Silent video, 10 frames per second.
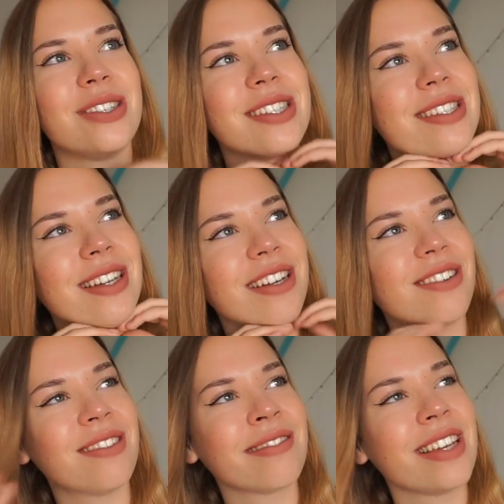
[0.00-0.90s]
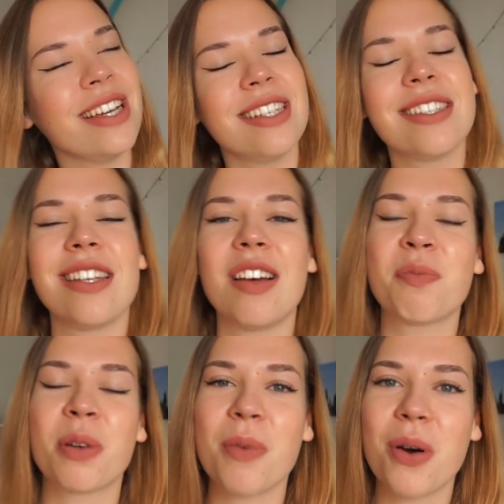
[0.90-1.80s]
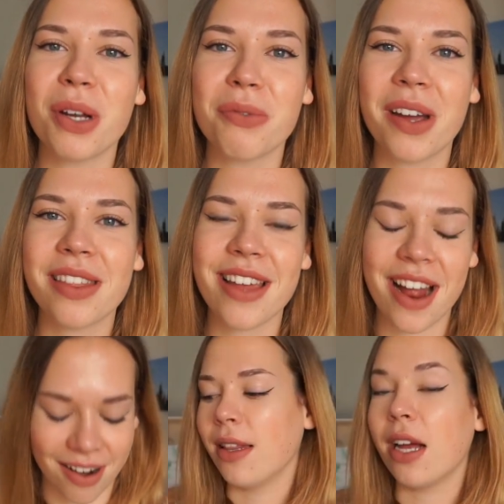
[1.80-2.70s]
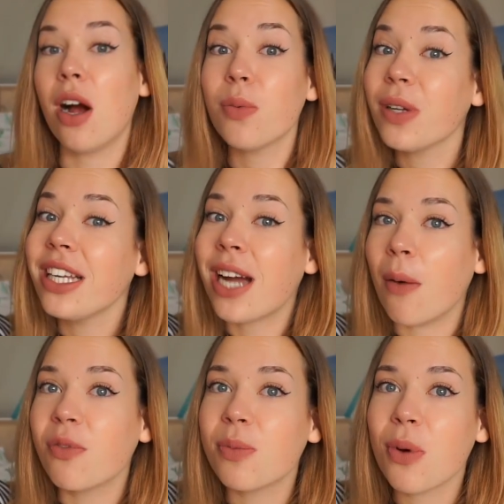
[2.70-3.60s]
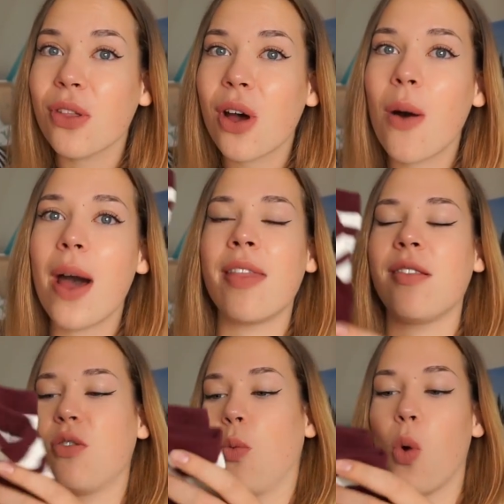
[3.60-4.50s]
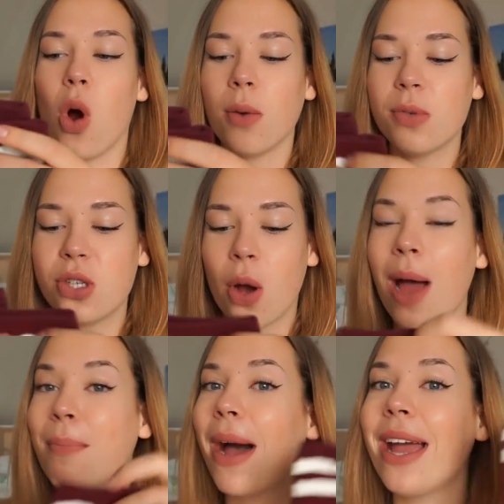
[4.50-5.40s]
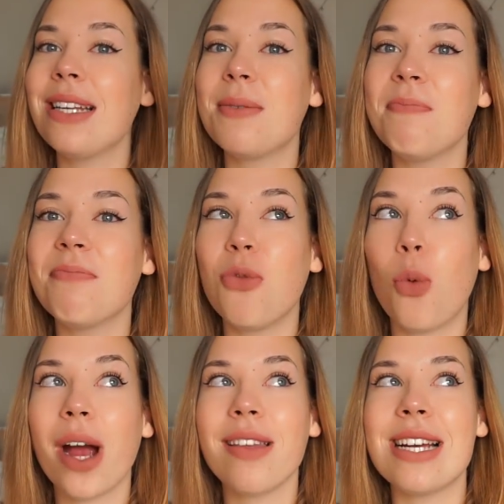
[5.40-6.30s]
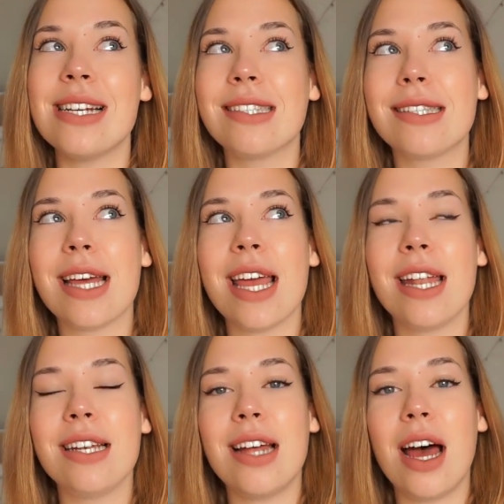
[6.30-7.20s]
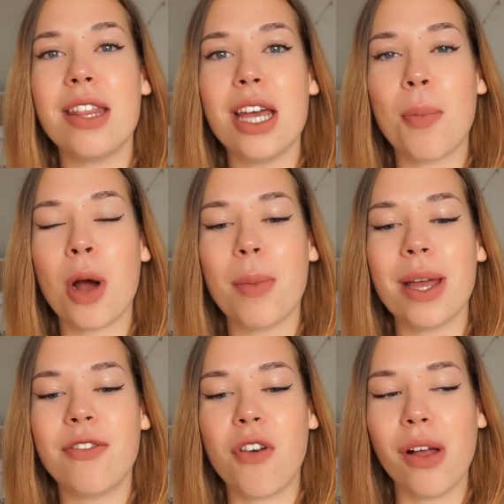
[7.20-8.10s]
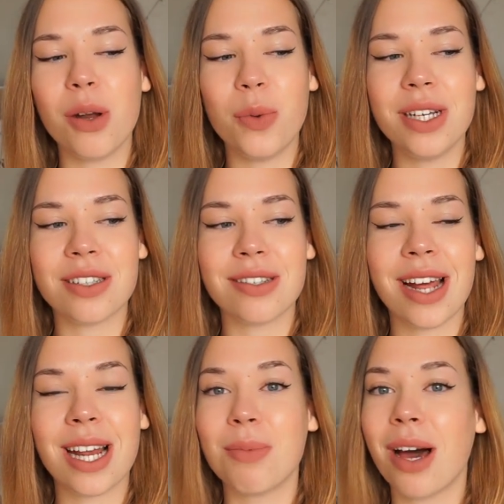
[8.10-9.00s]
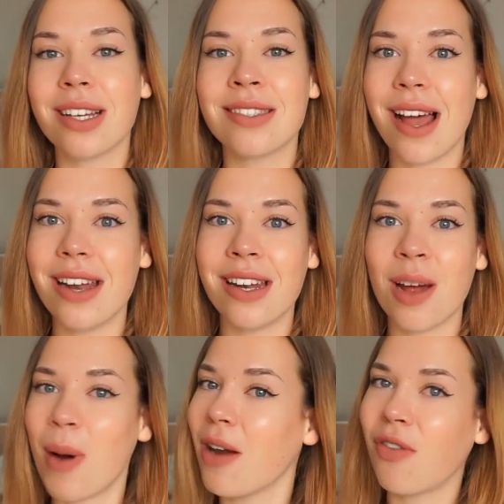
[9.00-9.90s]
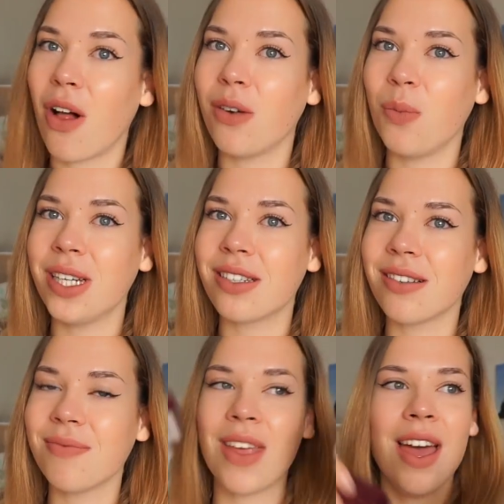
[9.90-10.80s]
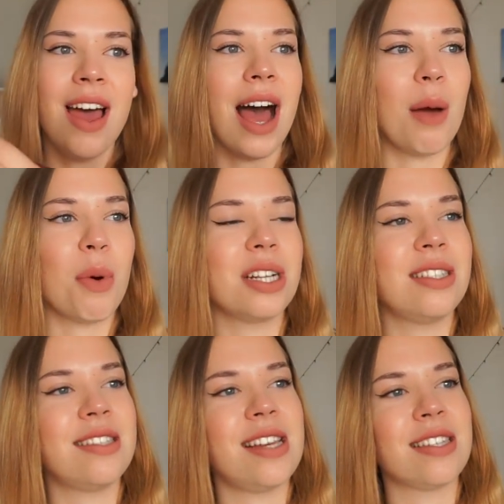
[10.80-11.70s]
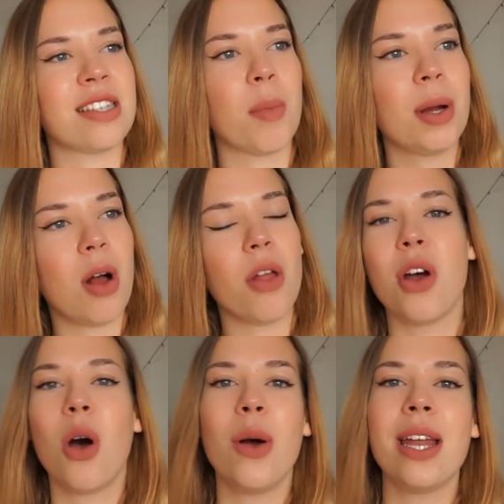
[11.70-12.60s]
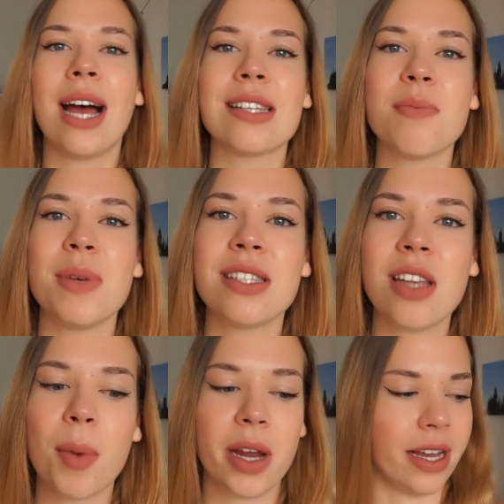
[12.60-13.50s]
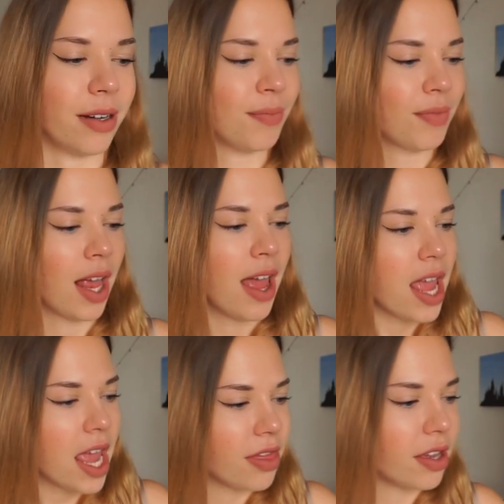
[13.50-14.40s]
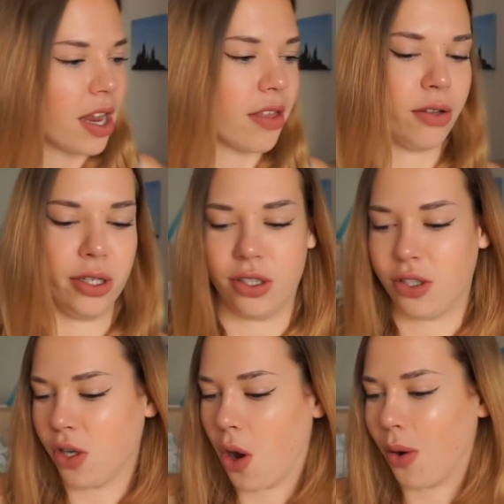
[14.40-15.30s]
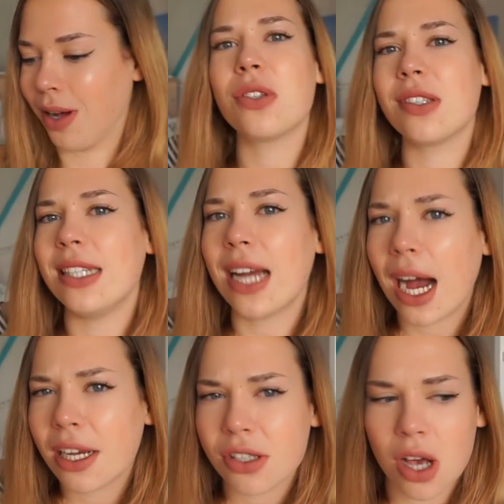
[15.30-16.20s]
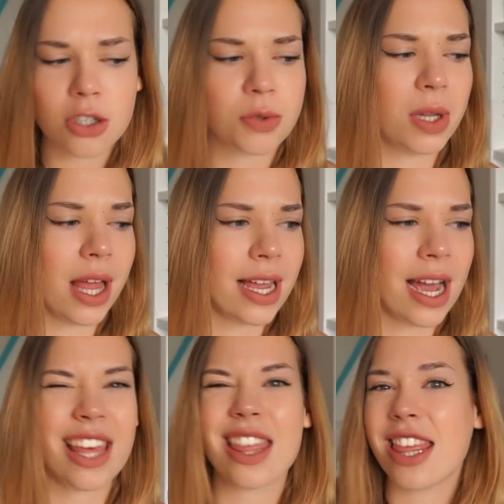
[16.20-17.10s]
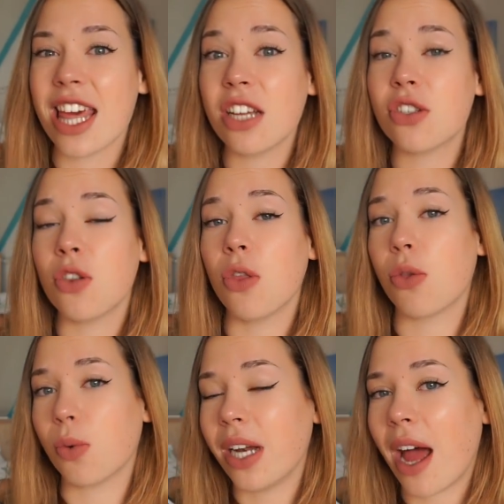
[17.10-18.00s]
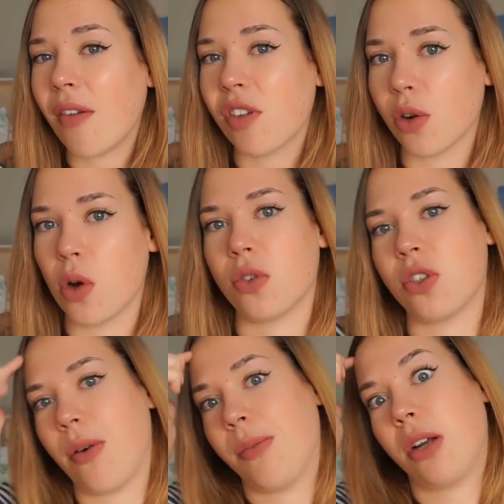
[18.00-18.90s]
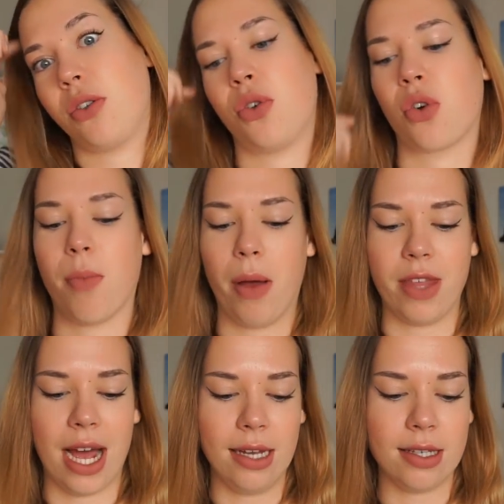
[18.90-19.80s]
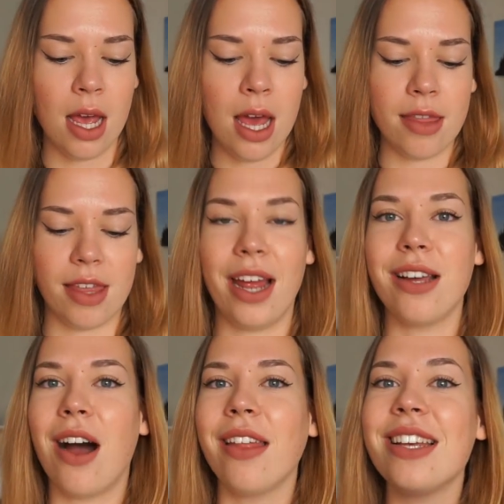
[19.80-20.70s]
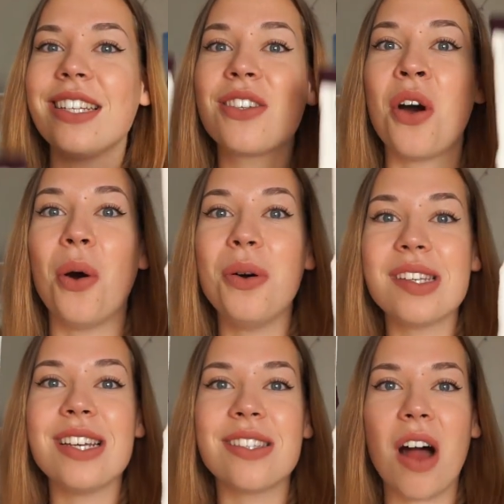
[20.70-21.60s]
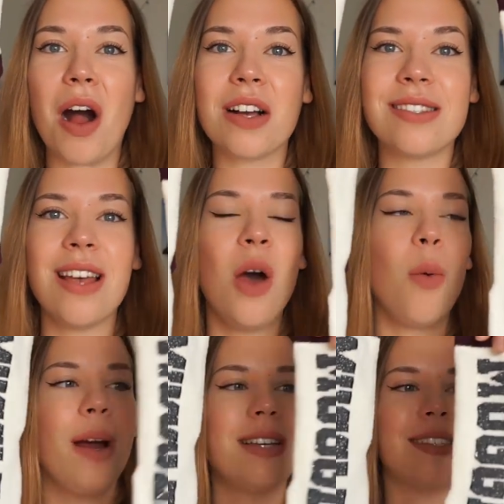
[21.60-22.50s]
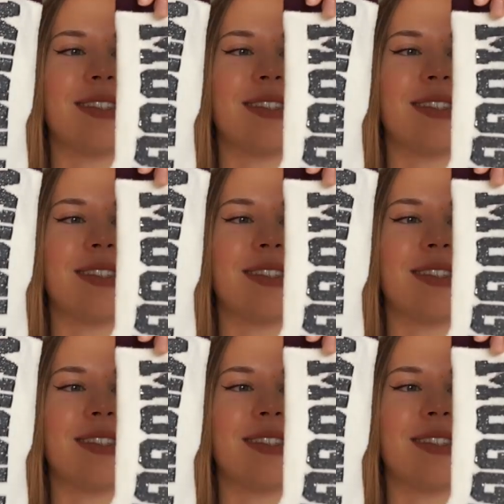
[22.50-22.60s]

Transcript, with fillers: Just a little self-promoting right there. They are really comfortable though, and warm, so I might wear these in the upcoming fall and winter, and I'm not excited about fall and winter. I want it to stay summer, although it hasn't been summer here in the Netherlands. So those knee-high socks were like, I think €3.50, so I'm not too sure about that. Then I got these cozy socks, which